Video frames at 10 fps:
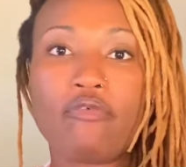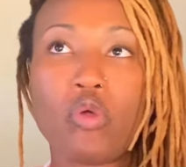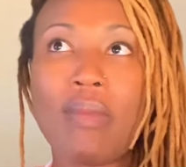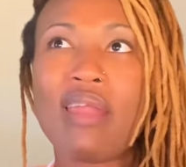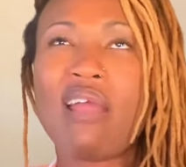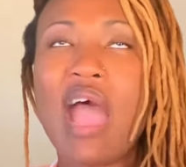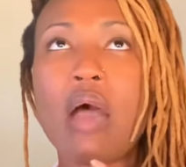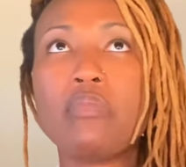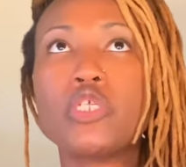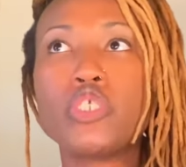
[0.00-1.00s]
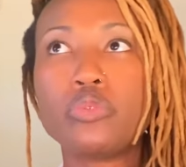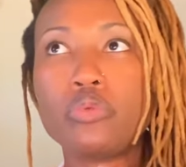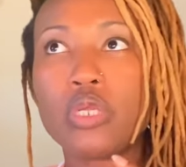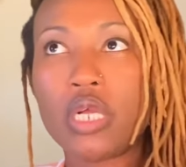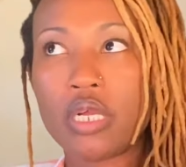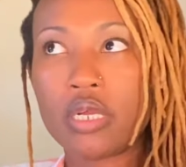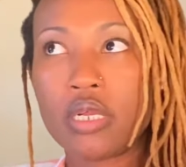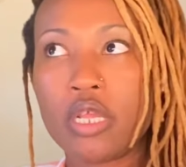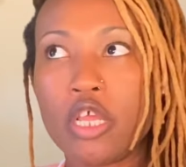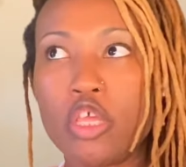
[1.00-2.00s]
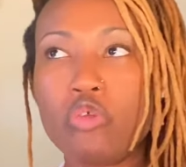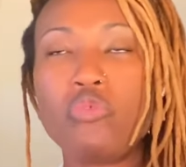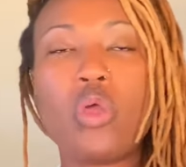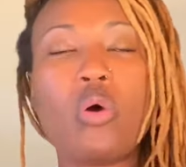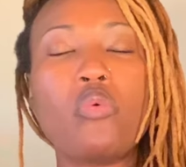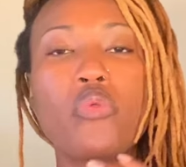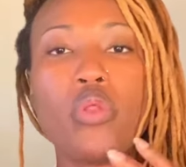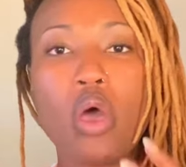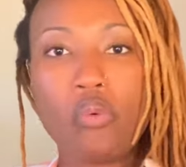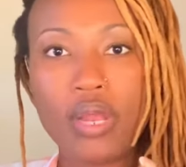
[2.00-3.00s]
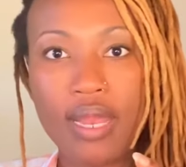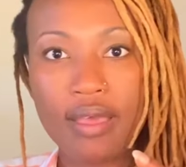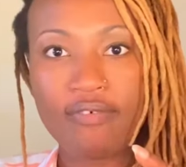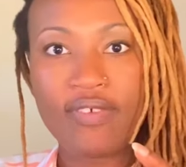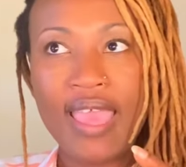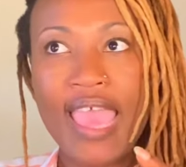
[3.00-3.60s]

No matter how much you learn, you don't know enough.